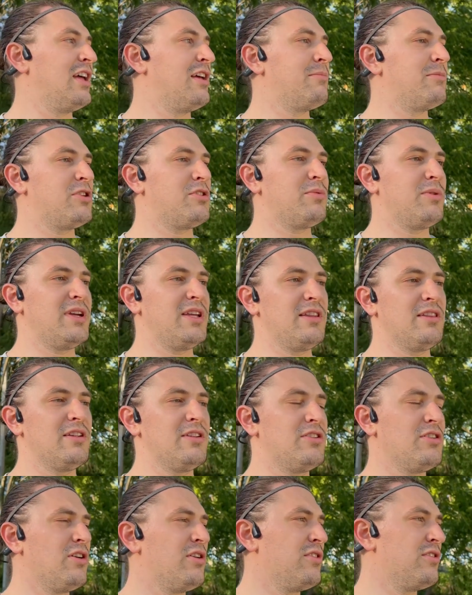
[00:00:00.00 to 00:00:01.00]
in between
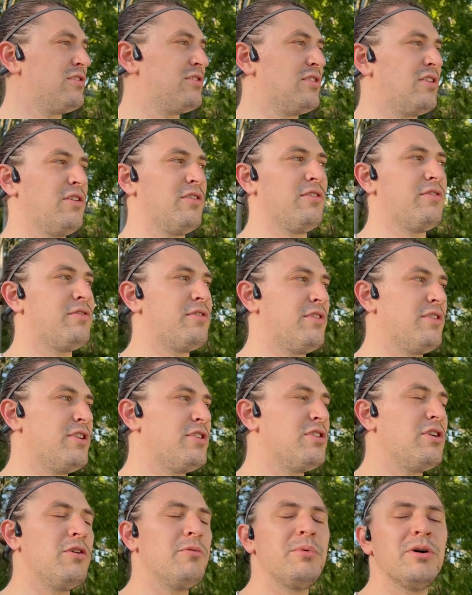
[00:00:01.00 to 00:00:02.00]
the toes. So for
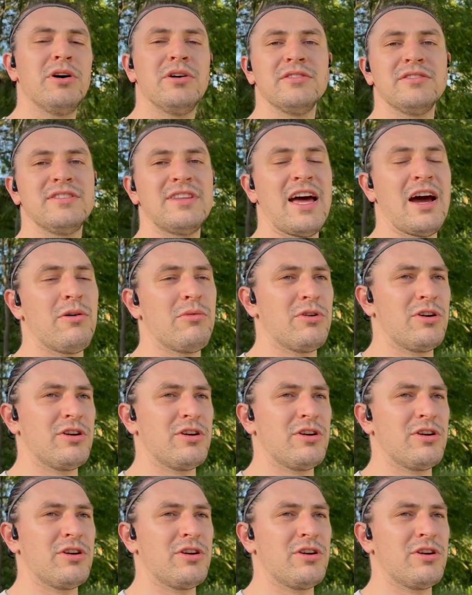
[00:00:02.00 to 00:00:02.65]
the toe post, that